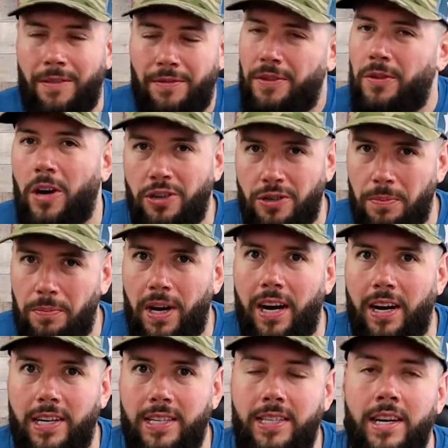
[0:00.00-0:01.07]
a few
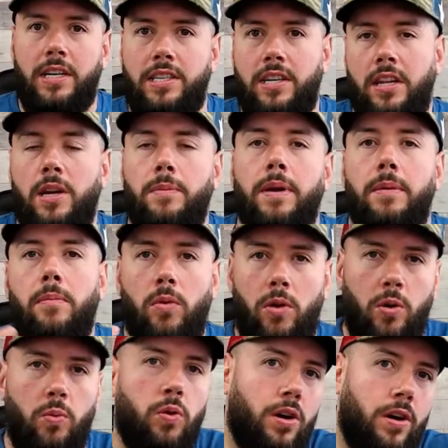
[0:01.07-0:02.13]
$100. There's a little bit
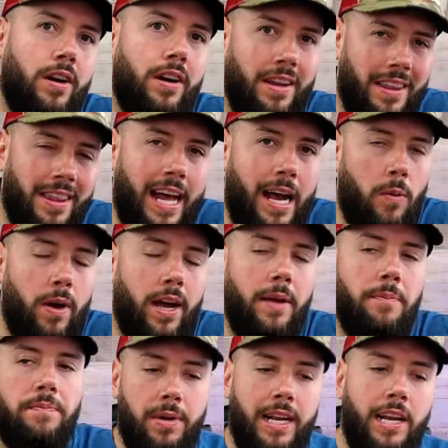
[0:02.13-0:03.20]
more work that
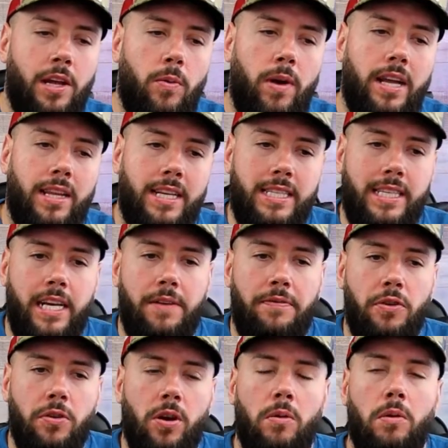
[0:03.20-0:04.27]
way. But anyway, let's say if
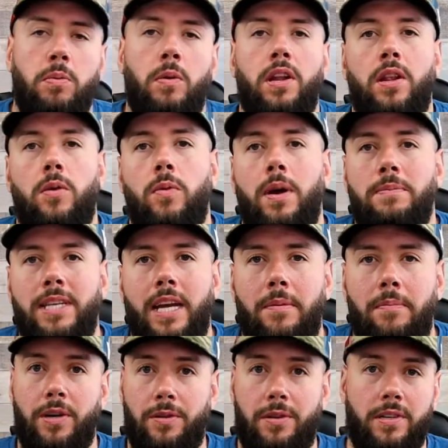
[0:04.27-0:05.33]
you go with one of the
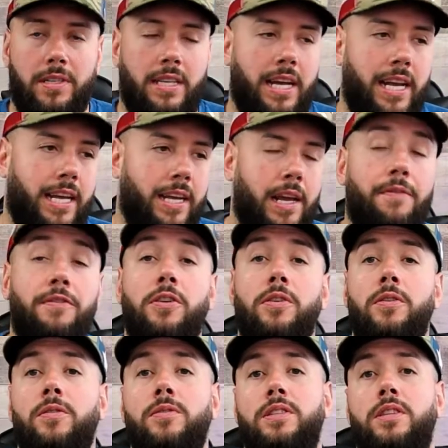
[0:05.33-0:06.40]
website builders, like if you
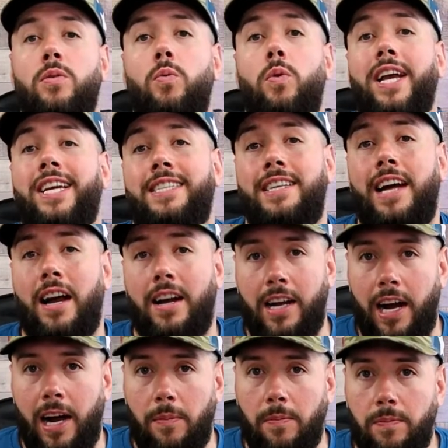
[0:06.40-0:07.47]
used
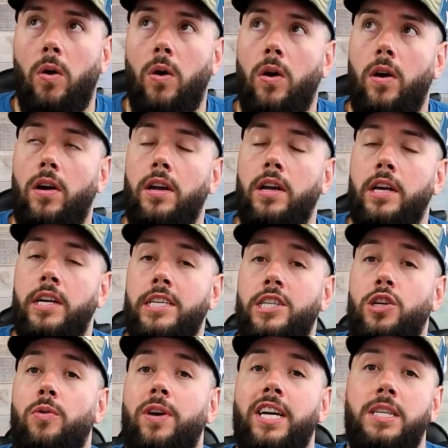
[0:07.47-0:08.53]
Wix.com or
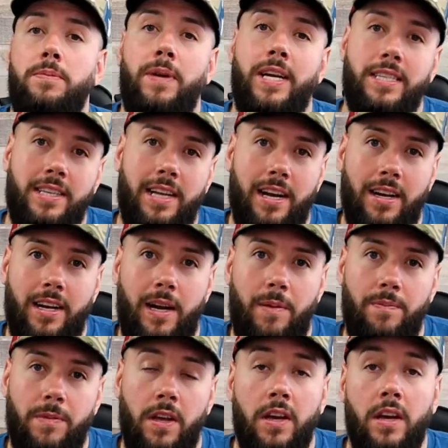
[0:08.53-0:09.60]

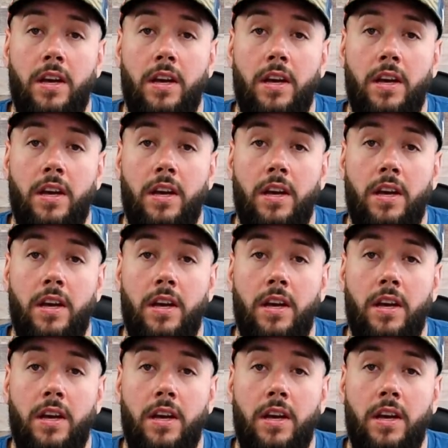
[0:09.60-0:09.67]
Squarespace.com.